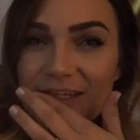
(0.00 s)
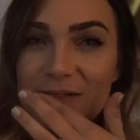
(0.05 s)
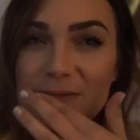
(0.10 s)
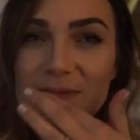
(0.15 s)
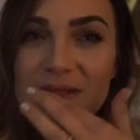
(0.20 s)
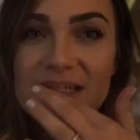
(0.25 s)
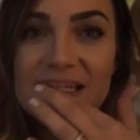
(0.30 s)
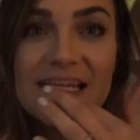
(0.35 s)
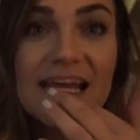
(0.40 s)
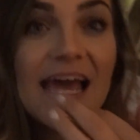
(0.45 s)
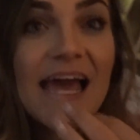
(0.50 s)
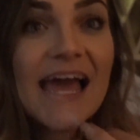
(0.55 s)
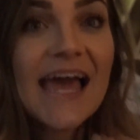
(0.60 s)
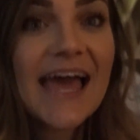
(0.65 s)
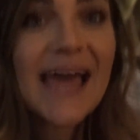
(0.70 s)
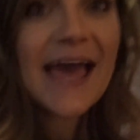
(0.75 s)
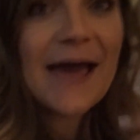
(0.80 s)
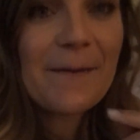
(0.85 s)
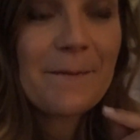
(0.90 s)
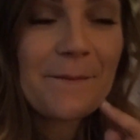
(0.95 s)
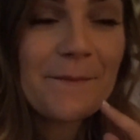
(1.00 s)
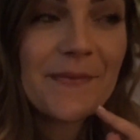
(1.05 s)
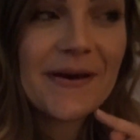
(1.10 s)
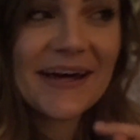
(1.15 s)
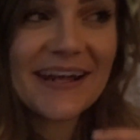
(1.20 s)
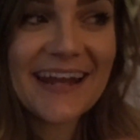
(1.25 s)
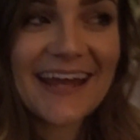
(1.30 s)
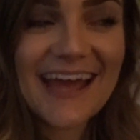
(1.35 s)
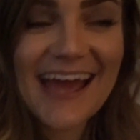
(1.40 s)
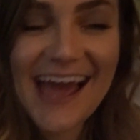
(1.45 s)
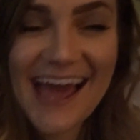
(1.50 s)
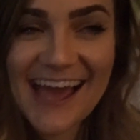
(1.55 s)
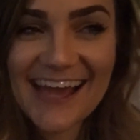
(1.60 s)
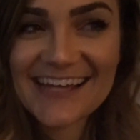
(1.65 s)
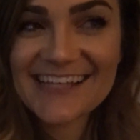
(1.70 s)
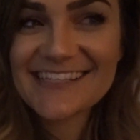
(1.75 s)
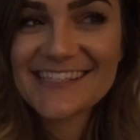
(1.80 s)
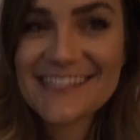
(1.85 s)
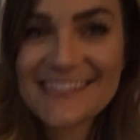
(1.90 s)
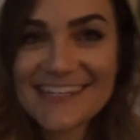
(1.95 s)
Cumin. But I
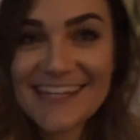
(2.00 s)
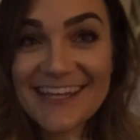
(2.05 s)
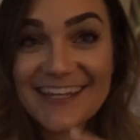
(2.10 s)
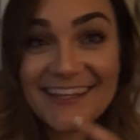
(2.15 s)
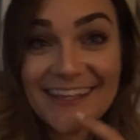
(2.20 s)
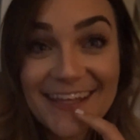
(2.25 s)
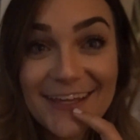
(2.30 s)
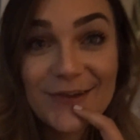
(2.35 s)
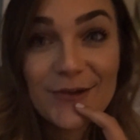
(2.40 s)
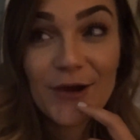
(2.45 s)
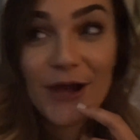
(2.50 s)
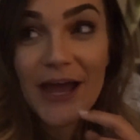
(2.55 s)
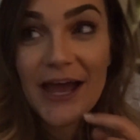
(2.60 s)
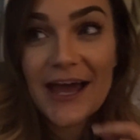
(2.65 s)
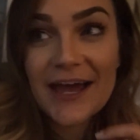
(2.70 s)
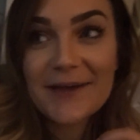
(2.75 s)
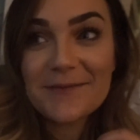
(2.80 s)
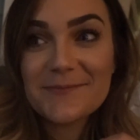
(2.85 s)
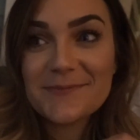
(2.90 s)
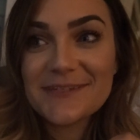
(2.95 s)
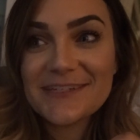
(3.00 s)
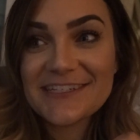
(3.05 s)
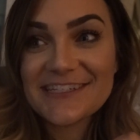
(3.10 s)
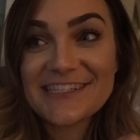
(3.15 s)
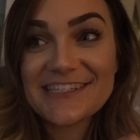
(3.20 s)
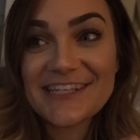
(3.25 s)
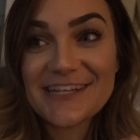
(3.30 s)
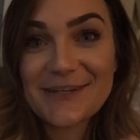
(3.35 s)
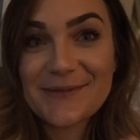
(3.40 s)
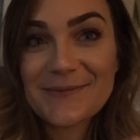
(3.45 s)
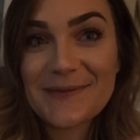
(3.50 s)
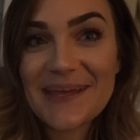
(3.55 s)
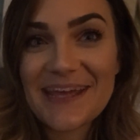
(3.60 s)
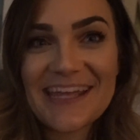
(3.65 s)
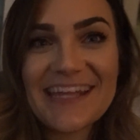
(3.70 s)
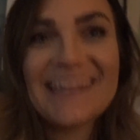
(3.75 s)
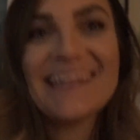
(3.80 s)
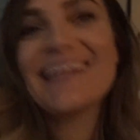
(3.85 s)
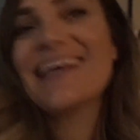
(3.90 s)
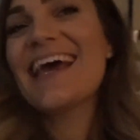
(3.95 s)
accidentally grabbed
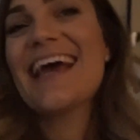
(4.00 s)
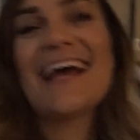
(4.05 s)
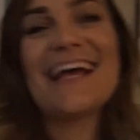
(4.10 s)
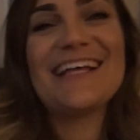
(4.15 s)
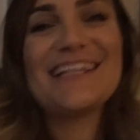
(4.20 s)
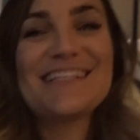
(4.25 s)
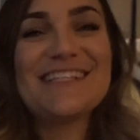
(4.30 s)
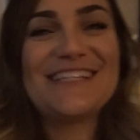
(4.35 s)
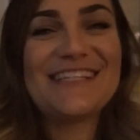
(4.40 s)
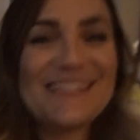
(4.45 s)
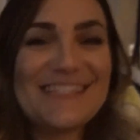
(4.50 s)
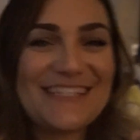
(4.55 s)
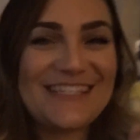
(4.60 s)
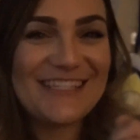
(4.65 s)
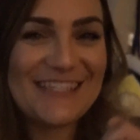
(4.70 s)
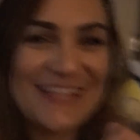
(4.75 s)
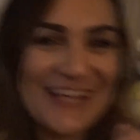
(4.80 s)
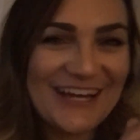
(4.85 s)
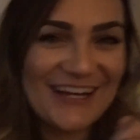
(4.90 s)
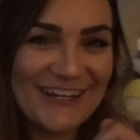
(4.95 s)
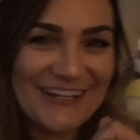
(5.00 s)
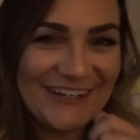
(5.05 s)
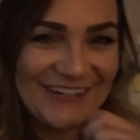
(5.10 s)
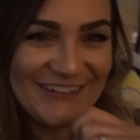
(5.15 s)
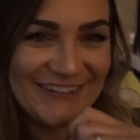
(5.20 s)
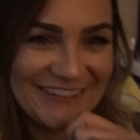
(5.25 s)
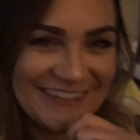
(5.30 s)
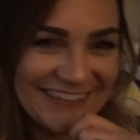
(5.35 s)
cinnamon, and so